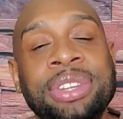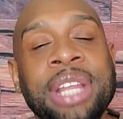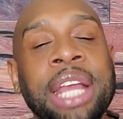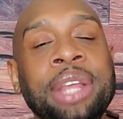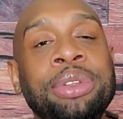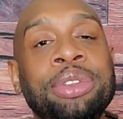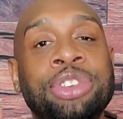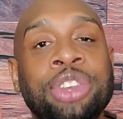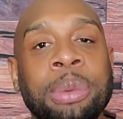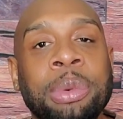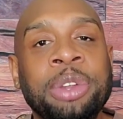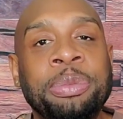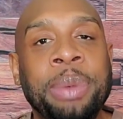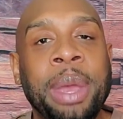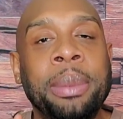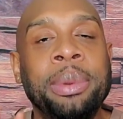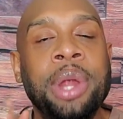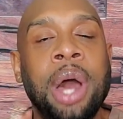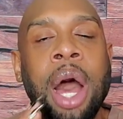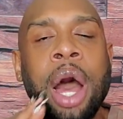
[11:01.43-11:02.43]
us. Thank you so much,
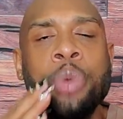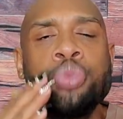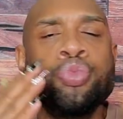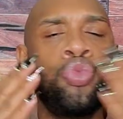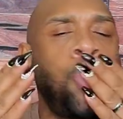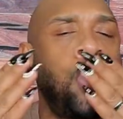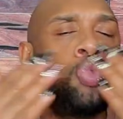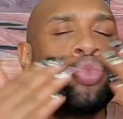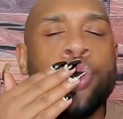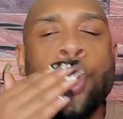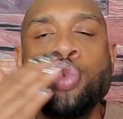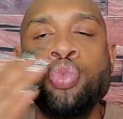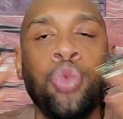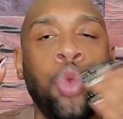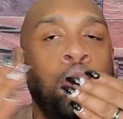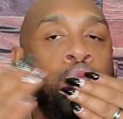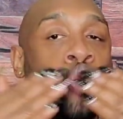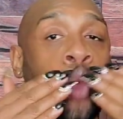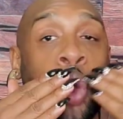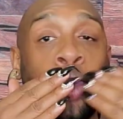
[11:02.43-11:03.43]
baby doll.
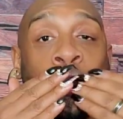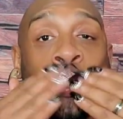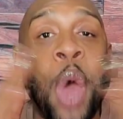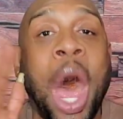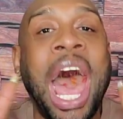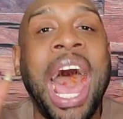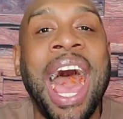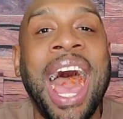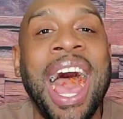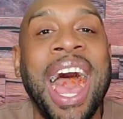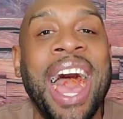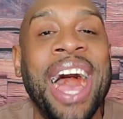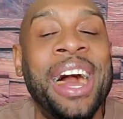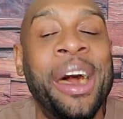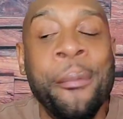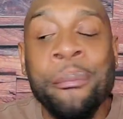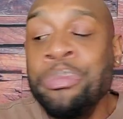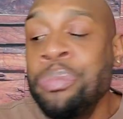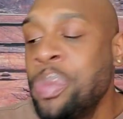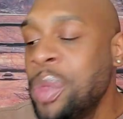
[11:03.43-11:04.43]
I
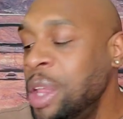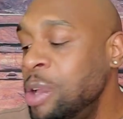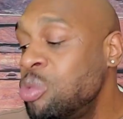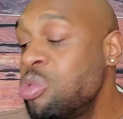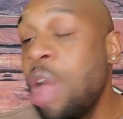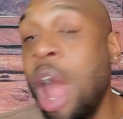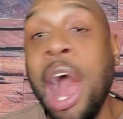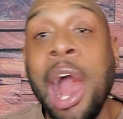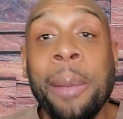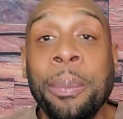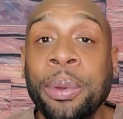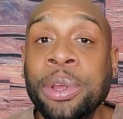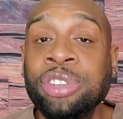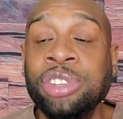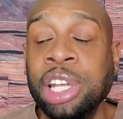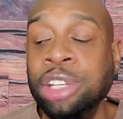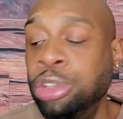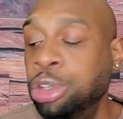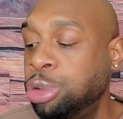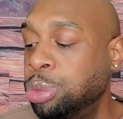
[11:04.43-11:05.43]

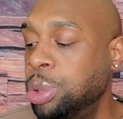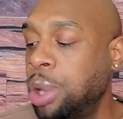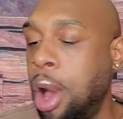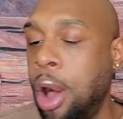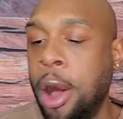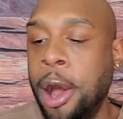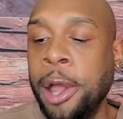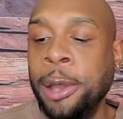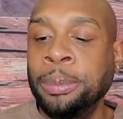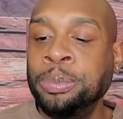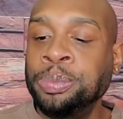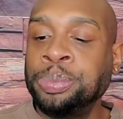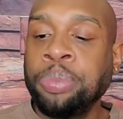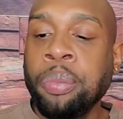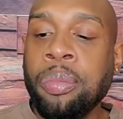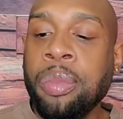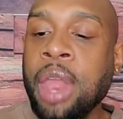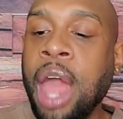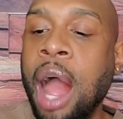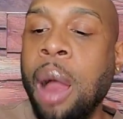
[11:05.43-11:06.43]
appreciate you, sweetheart.
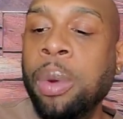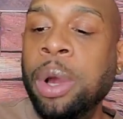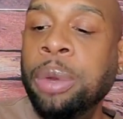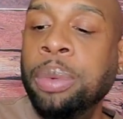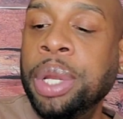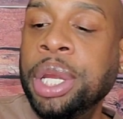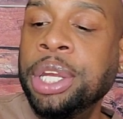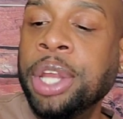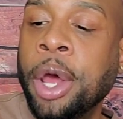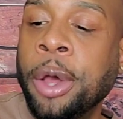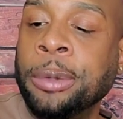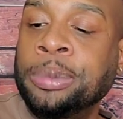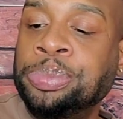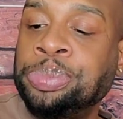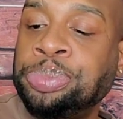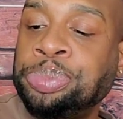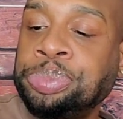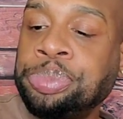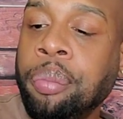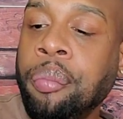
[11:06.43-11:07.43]
I really, really do.
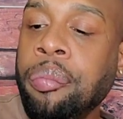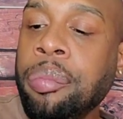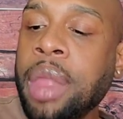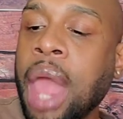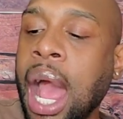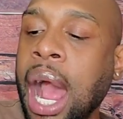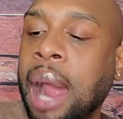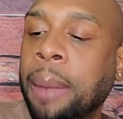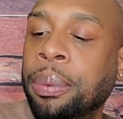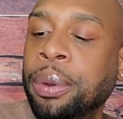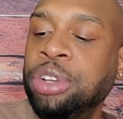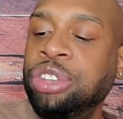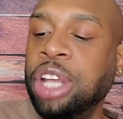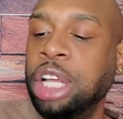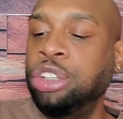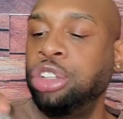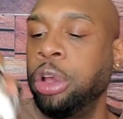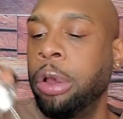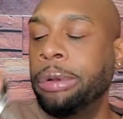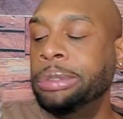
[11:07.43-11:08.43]
I
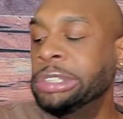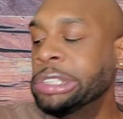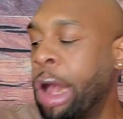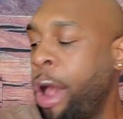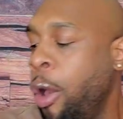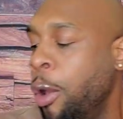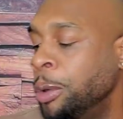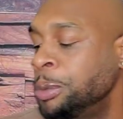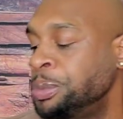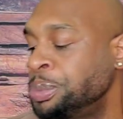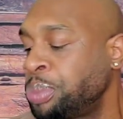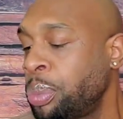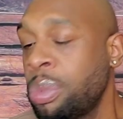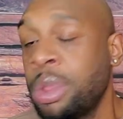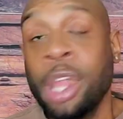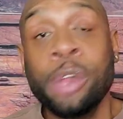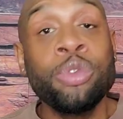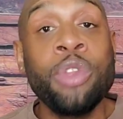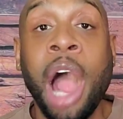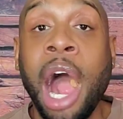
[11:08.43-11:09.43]
appreciate you.
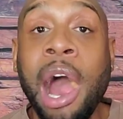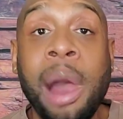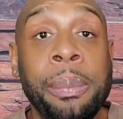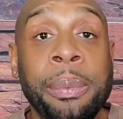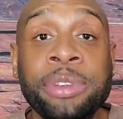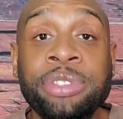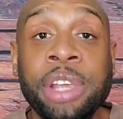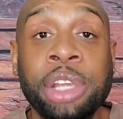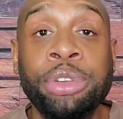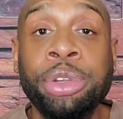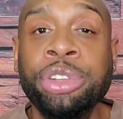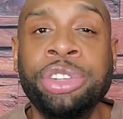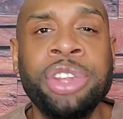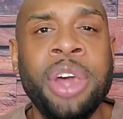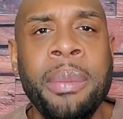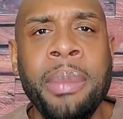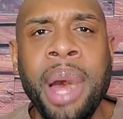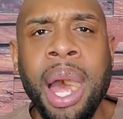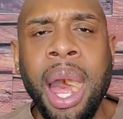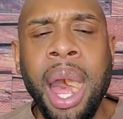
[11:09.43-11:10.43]
I appreciate you
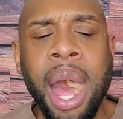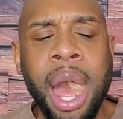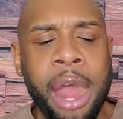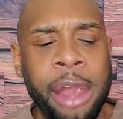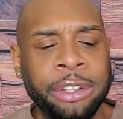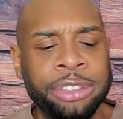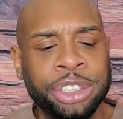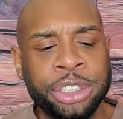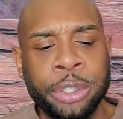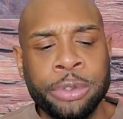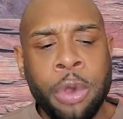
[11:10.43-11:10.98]
so much.